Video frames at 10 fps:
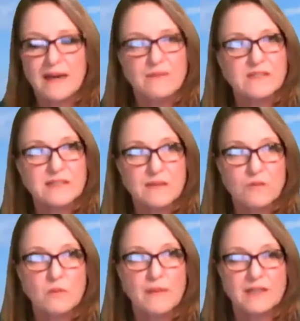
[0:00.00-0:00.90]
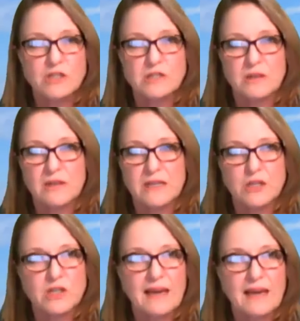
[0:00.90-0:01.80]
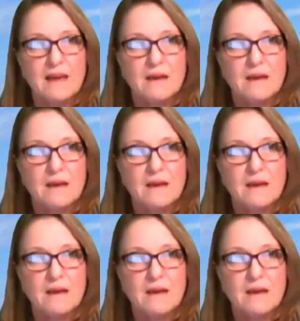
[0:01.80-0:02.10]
have several managers on each leg,